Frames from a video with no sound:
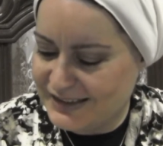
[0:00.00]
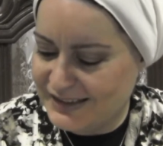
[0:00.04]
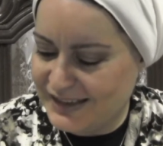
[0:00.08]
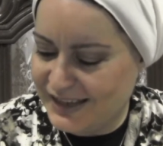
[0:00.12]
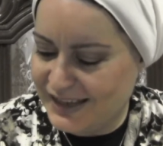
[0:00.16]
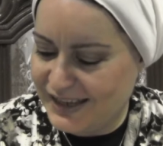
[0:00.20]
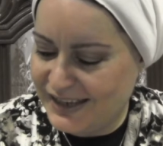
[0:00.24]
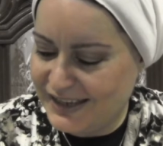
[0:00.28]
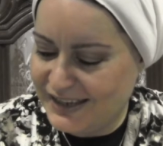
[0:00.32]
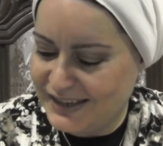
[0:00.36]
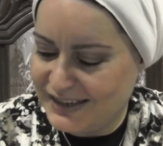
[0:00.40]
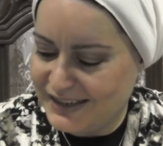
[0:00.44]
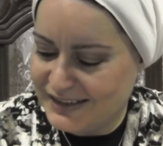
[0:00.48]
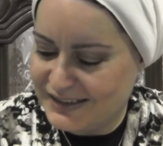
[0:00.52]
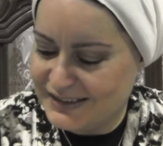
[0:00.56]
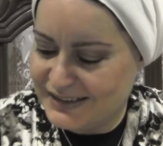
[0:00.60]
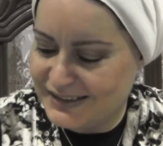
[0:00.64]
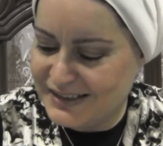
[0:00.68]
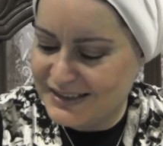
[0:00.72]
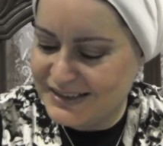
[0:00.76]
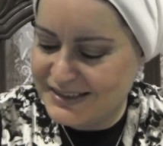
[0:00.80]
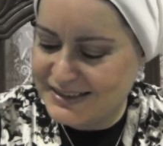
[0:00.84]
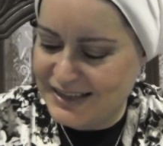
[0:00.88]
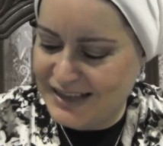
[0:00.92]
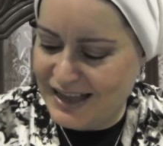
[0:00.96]
they
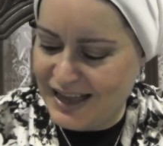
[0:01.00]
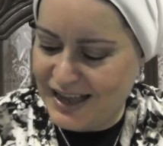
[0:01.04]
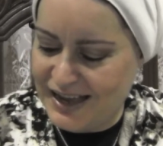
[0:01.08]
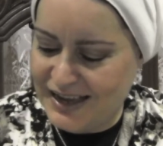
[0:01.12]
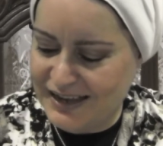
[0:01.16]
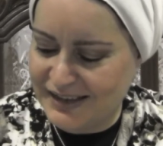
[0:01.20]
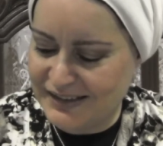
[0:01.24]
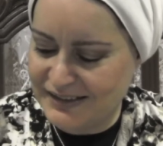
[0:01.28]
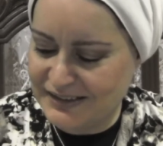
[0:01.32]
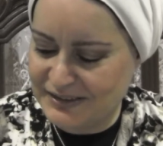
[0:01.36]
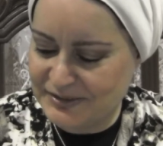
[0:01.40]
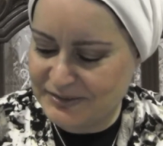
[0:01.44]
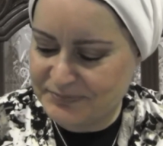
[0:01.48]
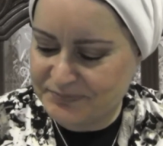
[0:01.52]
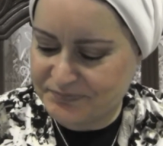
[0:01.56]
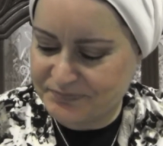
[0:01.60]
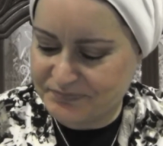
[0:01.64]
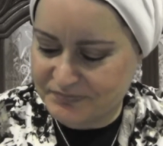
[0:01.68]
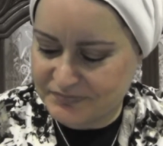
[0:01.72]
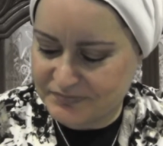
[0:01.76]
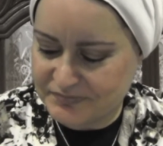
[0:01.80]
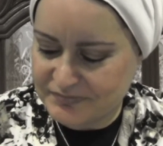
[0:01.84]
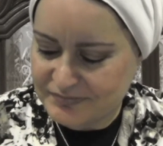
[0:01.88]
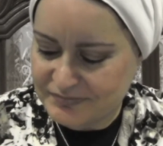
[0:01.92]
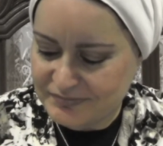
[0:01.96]
decide
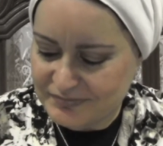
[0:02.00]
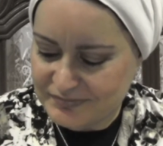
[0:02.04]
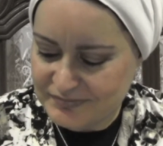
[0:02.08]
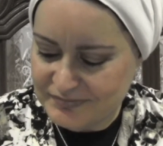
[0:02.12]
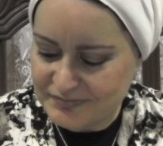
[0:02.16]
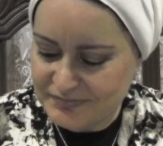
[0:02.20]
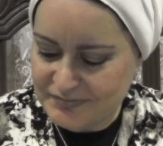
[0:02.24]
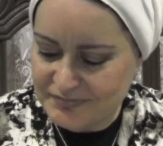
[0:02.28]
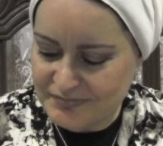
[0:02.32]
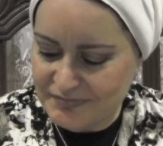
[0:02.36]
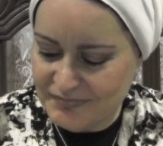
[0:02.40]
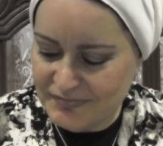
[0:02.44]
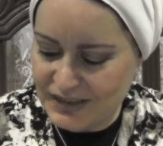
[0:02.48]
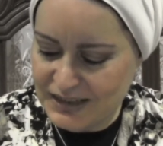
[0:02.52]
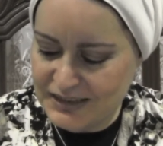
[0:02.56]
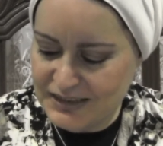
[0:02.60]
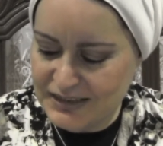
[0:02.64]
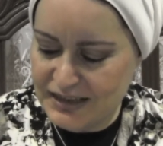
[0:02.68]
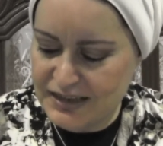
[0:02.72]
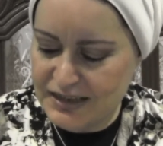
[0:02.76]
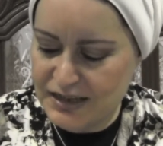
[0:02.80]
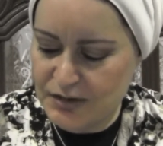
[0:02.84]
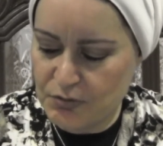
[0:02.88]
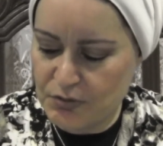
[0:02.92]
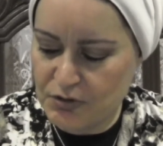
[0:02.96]

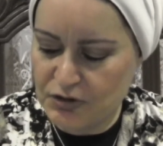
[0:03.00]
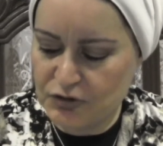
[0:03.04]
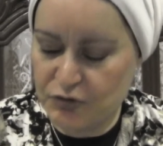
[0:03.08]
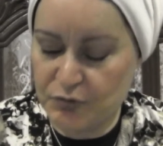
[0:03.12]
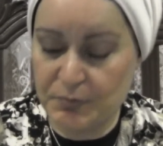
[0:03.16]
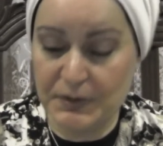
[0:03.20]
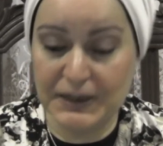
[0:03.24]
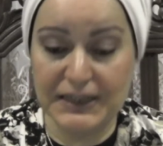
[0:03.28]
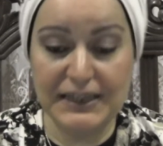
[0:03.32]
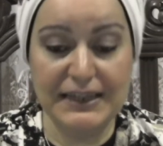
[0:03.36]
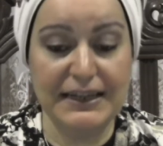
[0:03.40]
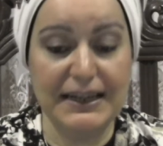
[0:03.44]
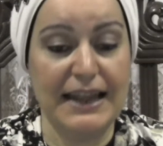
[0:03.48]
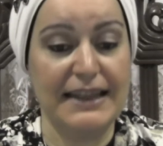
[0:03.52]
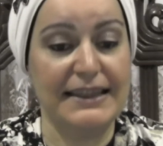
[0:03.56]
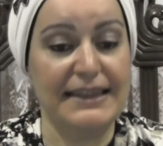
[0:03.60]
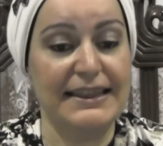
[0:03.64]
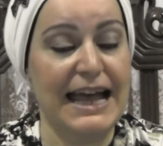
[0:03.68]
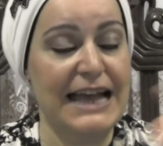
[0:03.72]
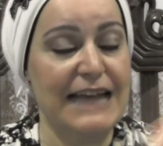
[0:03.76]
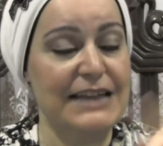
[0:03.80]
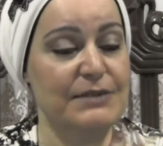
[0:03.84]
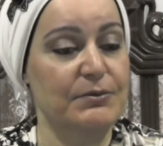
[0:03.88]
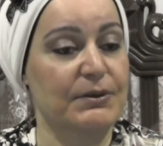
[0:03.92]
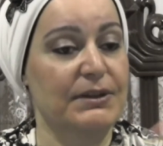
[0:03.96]
that they want to be clean, and
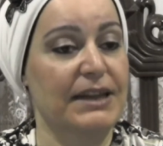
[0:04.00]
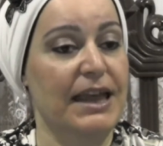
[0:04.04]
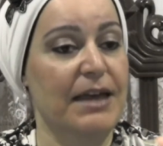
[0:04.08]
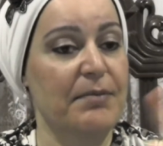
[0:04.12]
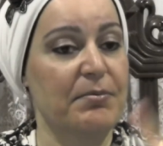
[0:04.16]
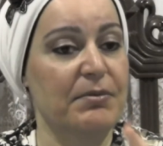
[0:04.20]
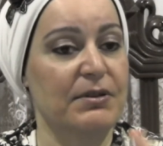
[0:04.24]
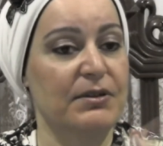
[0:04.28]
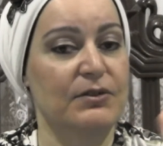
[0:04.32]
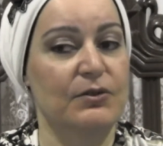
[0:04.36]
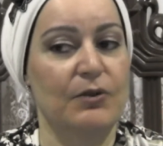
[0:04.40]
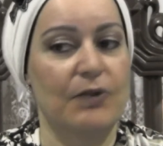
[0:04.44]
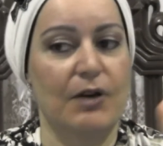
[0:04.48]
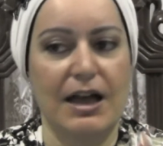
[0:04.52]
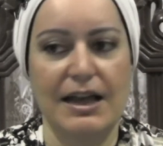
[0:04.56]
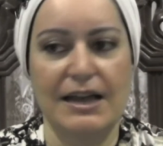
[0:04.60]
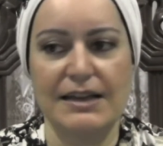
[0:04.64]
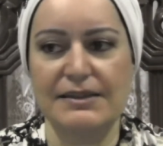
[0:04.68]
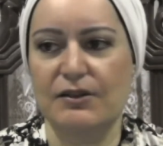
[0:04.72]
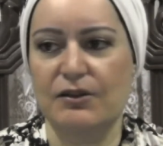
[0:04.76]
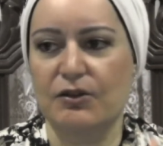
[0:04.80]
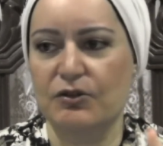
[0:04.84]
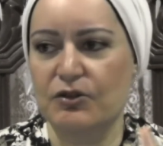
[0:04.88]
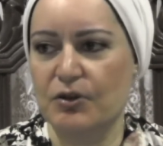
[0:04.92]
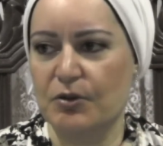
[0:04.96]
that's what happened to
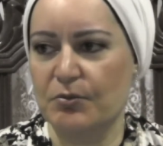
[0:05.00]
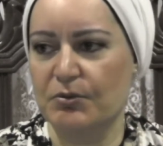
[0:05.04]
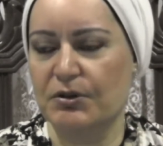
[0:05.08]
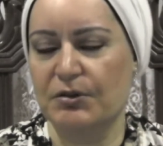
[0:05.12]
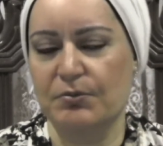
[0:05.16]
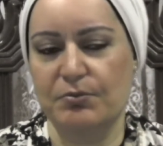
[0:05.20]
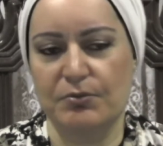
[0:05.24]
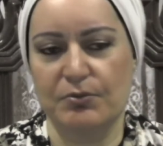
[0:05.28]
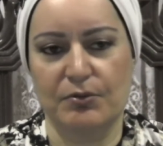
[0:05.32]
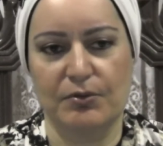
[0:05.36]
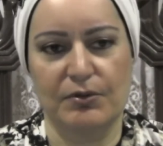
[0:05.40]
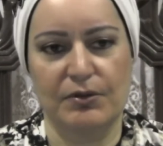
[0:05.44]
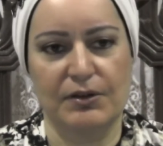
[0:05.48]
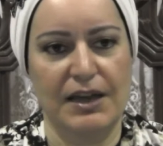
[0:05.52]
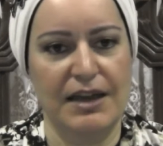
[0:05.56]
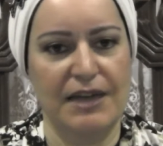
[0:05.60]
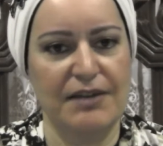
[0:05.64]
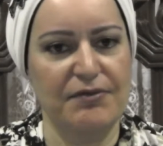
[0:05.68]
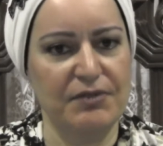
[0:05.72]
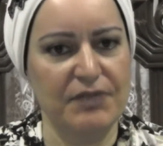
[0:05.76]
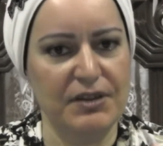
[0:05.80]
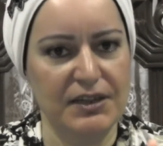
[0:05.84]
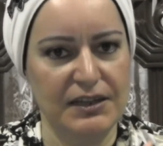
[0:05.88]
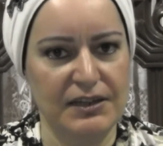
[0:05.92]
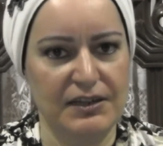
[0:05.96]
us on Yom Kippur
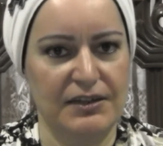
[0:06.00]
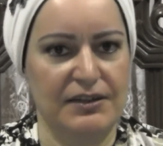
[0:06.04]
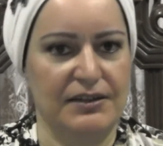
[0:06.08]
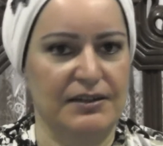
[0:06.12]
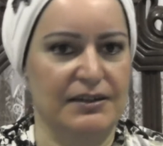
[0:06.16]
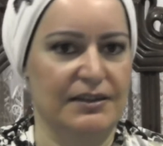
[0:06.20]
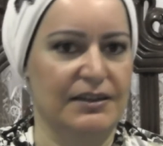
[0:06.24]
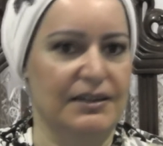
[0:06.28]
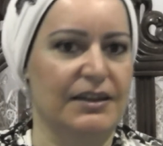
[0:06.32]
every year.